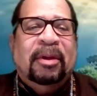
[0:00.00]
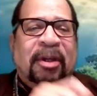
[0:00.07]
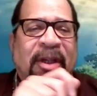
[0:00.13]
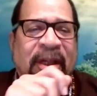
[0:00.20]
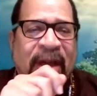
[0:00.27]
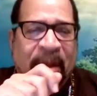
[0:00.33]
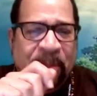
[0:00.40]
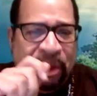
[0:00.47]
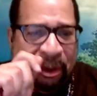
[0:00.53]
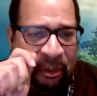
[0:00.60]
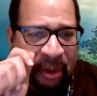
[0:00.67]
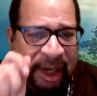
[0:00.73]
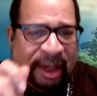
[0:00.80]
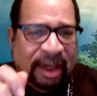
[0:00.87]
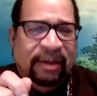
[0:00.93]
to come
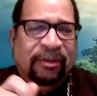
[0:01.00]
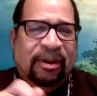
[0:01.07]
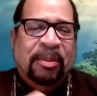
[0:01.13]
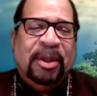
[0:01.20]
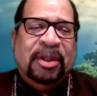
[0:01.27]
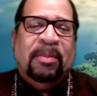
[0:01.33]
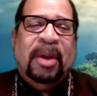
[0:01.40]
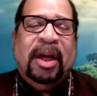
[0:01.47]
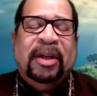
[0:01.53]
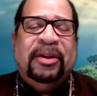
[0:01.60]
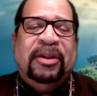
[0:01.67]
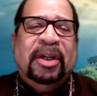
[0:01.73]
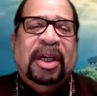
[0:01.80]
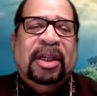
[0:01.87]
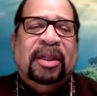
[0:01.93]
directly from his mind
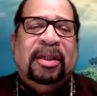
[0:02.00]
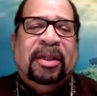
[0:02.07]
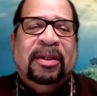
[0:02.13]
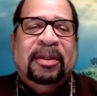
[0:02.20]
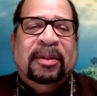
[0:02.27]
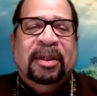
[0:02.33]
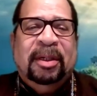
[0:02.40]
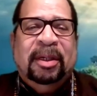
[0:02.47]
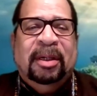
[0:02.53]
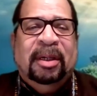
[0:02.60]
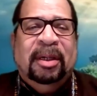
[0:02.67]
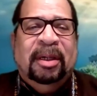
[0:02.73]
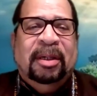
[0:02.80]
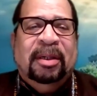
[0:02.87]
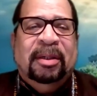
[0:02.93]
to us.
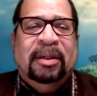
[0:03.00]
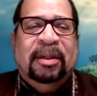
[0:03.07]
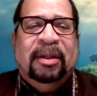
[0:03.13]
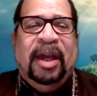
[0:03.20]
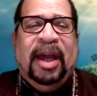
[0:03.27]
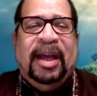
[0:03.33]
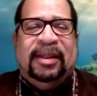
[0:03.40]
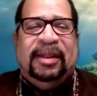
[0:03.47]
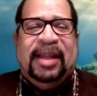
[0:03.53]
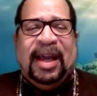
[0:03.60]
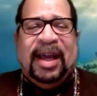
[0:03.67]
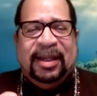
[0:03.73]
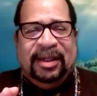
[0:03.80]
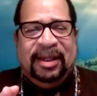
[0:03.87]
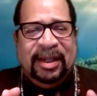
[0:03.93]
And
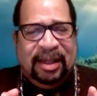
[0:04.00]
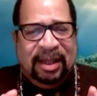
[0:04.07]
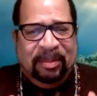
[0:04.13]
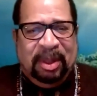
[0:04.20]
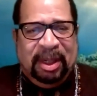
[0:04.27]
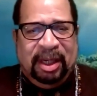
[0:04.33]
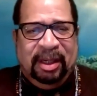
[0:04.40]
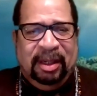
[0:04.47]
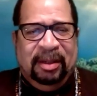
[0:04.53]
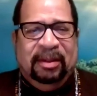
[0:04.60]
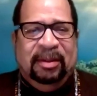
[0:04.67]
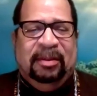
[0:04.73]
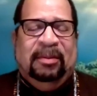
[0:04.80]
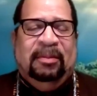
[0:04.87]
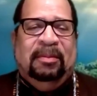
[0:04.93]
that discipline
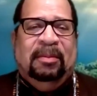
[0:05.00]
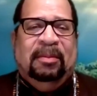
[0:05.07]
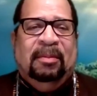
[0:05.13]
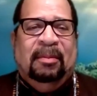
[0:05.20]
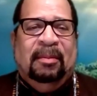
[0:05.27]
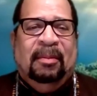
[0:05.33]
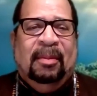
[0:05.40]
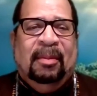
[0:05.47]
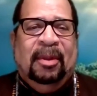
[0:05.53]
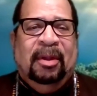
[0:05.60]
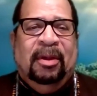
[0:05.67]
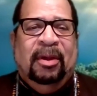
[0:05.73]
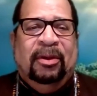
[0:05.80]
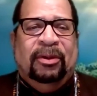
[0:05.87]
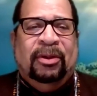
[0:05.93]

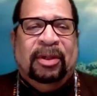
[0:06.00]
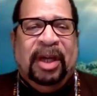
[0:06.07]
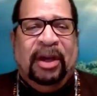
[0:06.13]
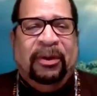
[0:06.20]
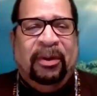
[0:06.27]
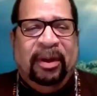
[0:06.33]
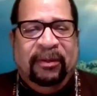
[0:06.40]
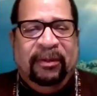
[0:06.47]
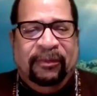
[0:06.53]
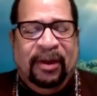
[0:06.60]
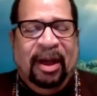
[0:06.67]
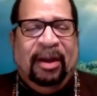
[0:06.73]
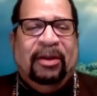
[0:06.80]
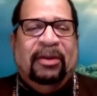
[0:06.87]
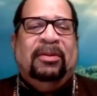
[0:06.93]
to not only
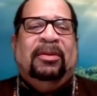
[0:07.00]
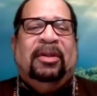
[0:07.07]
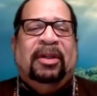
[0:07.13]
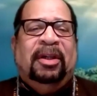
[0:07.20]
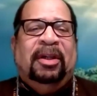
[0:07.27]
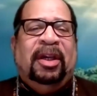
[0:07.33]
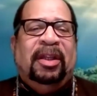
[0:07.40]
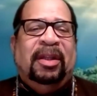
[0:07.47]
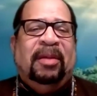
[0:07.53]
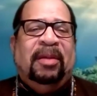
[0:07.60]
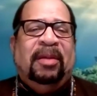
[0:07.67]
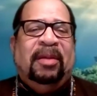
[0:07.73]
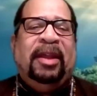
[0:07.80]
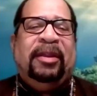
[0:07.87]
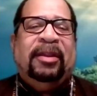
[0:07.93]
follow in the
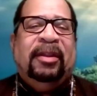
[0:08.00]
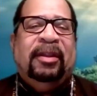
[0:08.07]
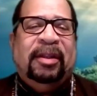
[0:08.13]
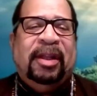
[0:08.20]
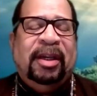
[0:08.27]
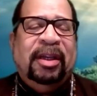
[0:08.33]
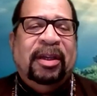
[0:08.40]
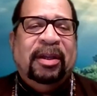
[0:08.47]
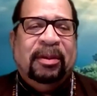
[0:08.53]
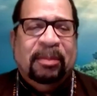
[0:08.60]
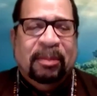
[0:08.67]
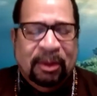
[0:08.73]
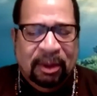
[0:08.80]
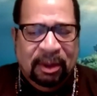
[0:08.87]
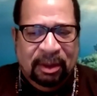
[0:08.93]
path that he
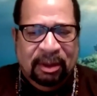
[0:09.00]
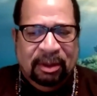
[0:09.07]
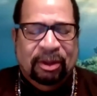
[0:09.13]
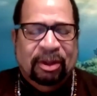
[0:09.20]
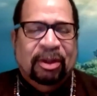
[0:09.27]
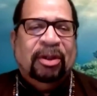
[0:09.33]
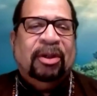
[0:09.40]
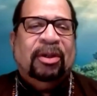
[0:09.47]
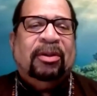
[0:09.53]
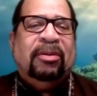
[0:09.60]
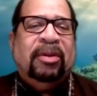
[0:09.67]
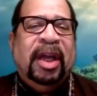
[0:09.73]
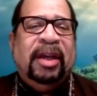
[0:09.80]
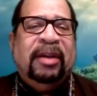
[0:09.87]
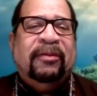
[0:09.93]

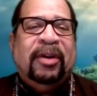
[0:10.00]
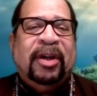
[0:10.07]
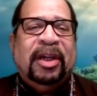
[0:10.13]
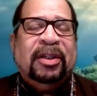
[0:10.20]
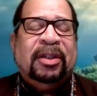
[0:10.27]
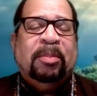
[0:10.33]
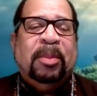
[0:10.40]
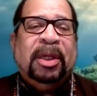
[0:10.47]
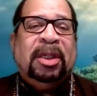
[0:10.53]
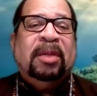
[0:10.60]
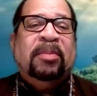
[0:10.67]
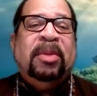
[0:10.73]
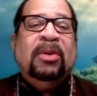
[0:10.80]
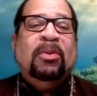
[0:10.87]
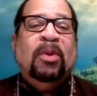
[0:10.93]
created for us, but to
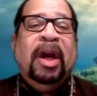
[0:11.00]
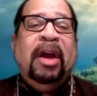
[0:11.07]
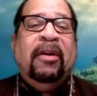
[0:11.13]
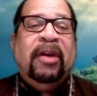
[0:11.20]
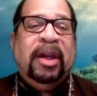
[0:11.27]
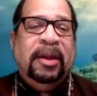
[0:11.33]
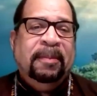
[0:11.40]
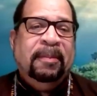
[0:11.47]
be wary